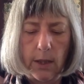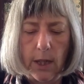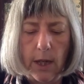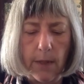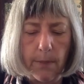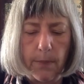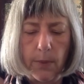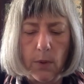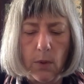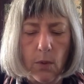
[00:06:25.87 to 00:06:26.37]

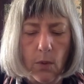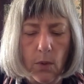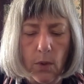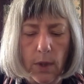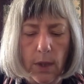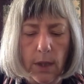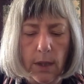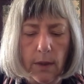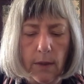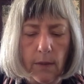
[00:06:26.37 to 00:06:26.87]

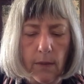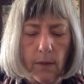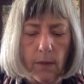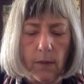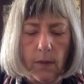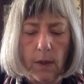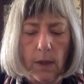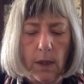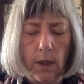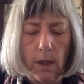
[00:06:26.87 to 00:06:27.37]

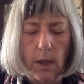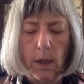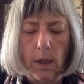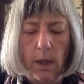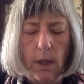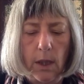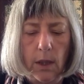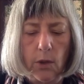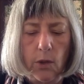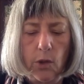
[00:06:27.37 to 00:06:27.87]
Capricornians
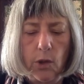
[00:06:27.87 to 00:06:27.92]
in